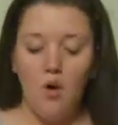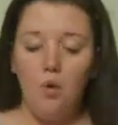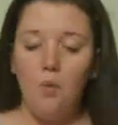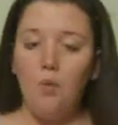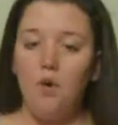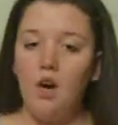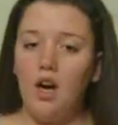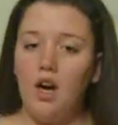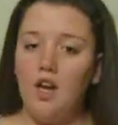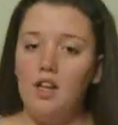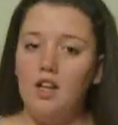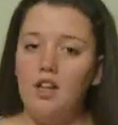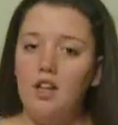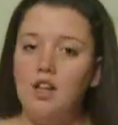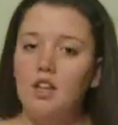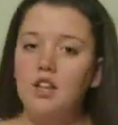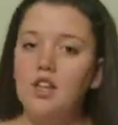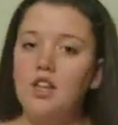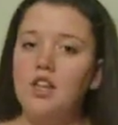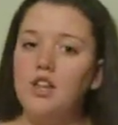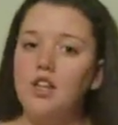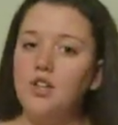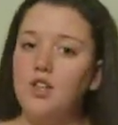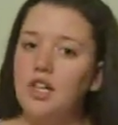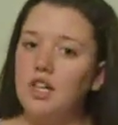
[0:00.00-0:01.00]
1,
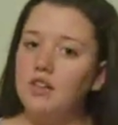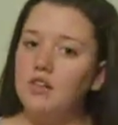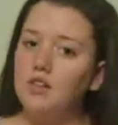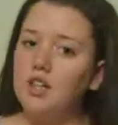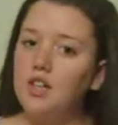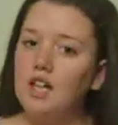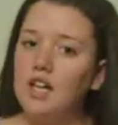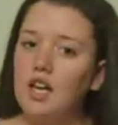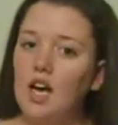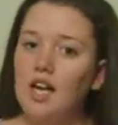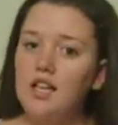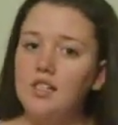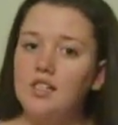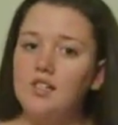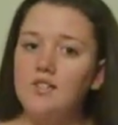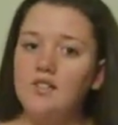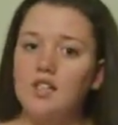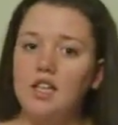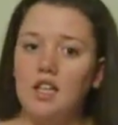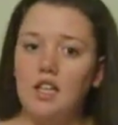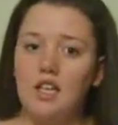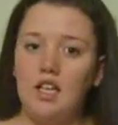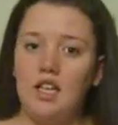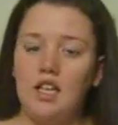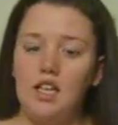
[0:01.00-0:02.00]
the 3 different types of
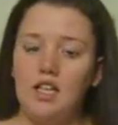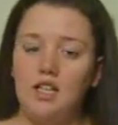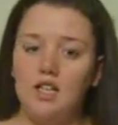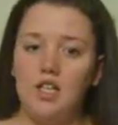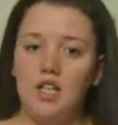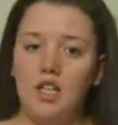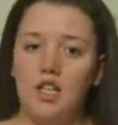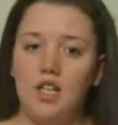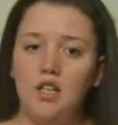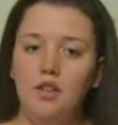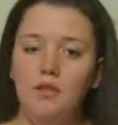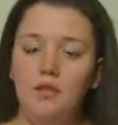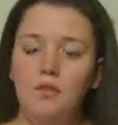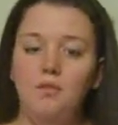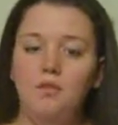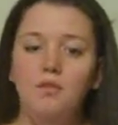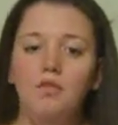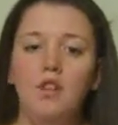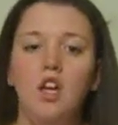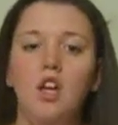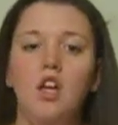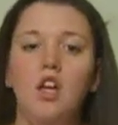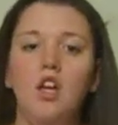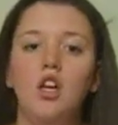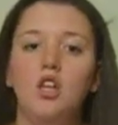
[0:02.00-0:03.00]
skin cancer.
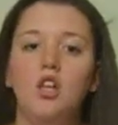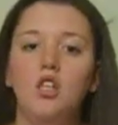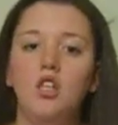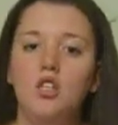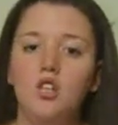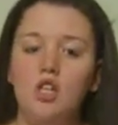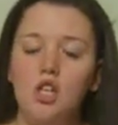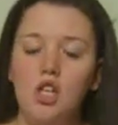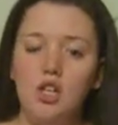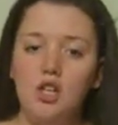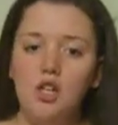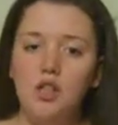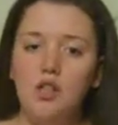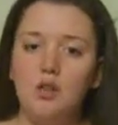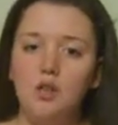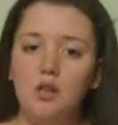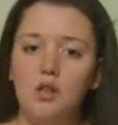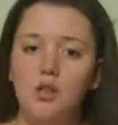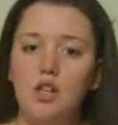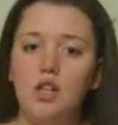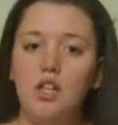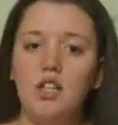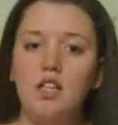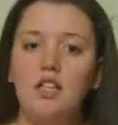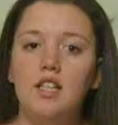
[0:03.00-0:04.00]
2,
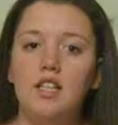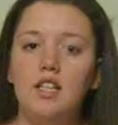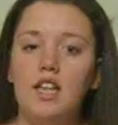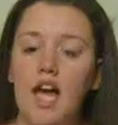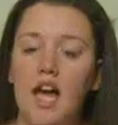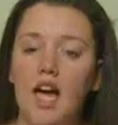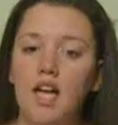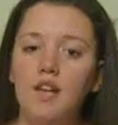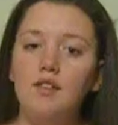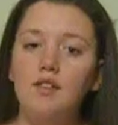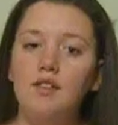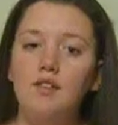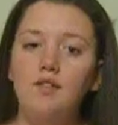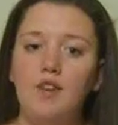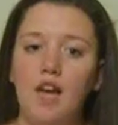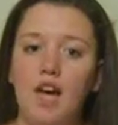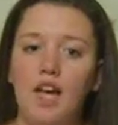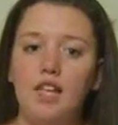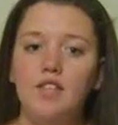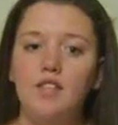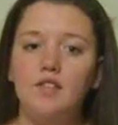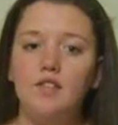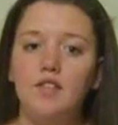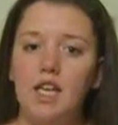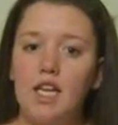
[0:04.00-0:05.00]
the negative
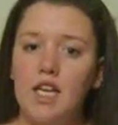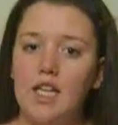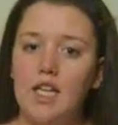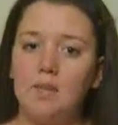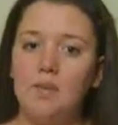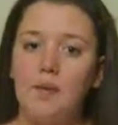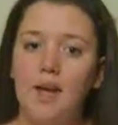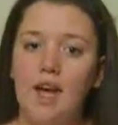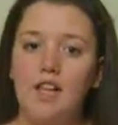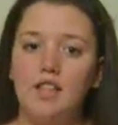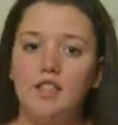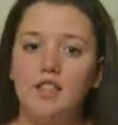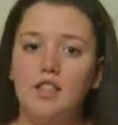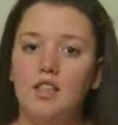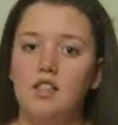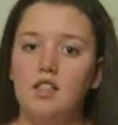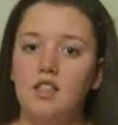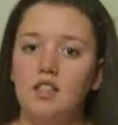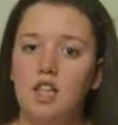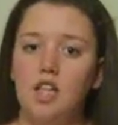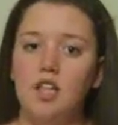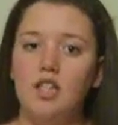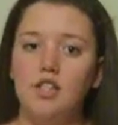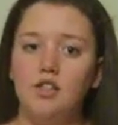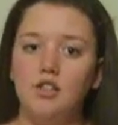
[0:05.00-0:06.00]
effects of tanning beds in the
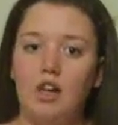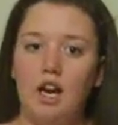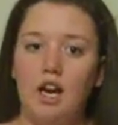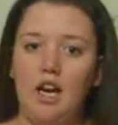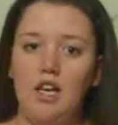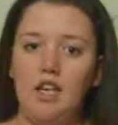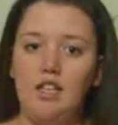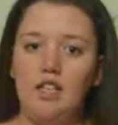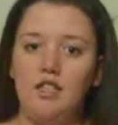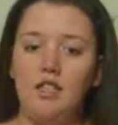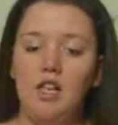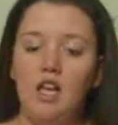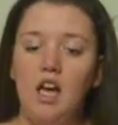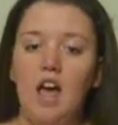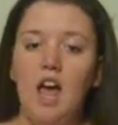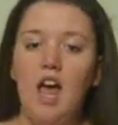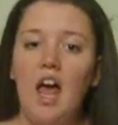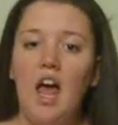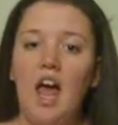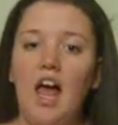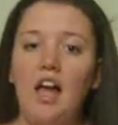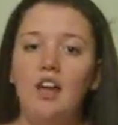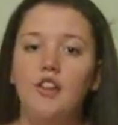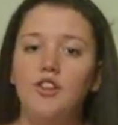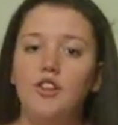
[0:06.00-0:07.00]
sun's rays.
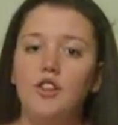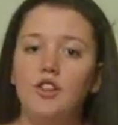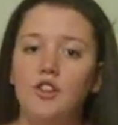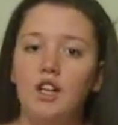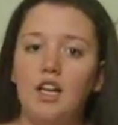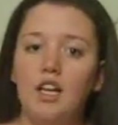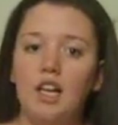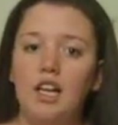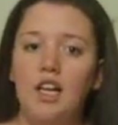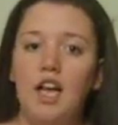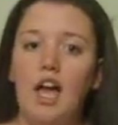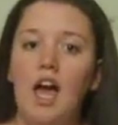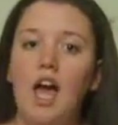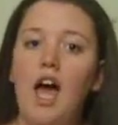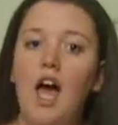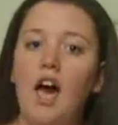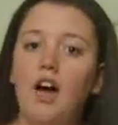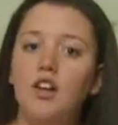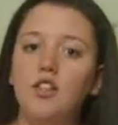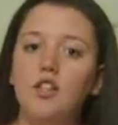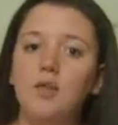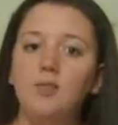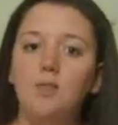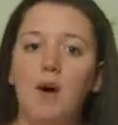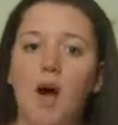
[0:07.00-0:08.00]
And 3,
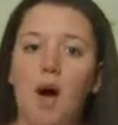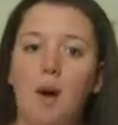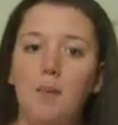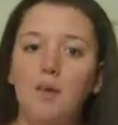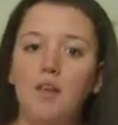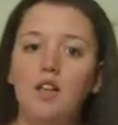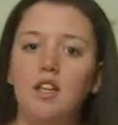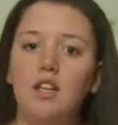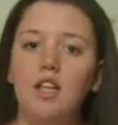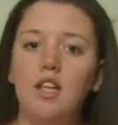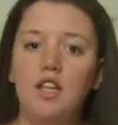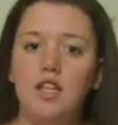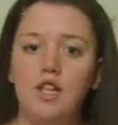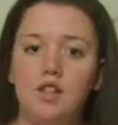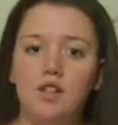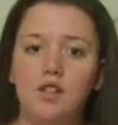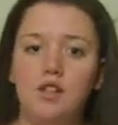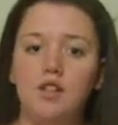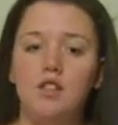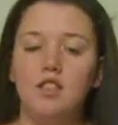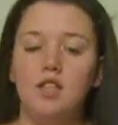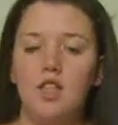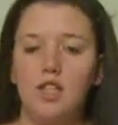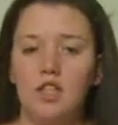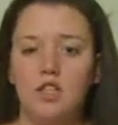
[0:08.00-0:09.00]
how to properly
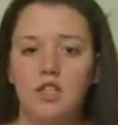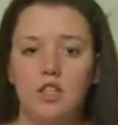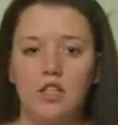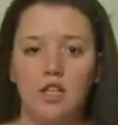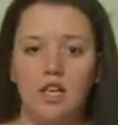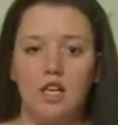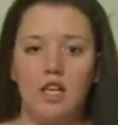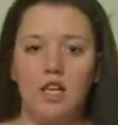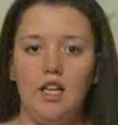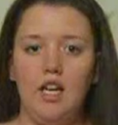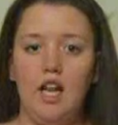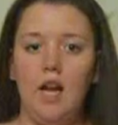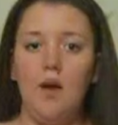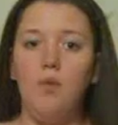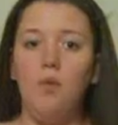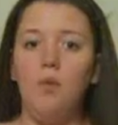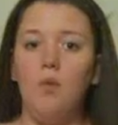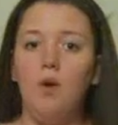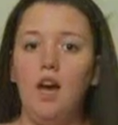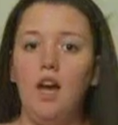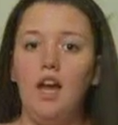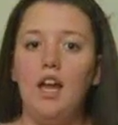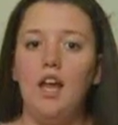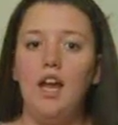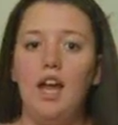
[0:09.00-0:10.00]
use sunscreen and
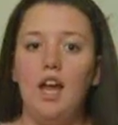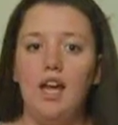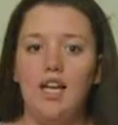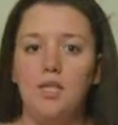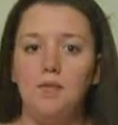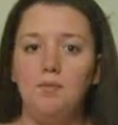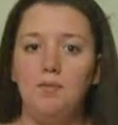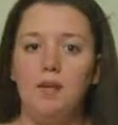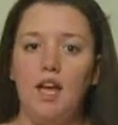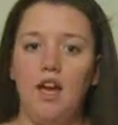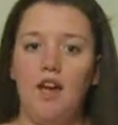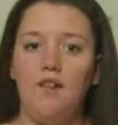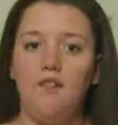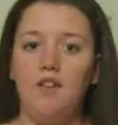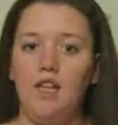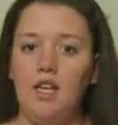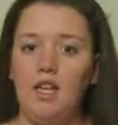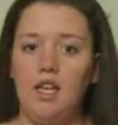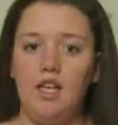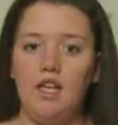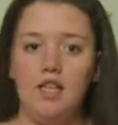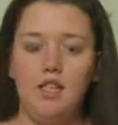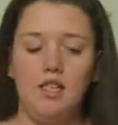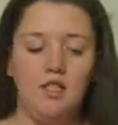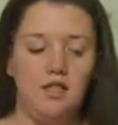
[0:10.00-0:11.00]
what SPF
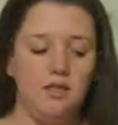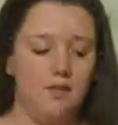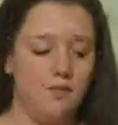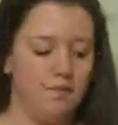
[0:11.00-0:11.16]
is.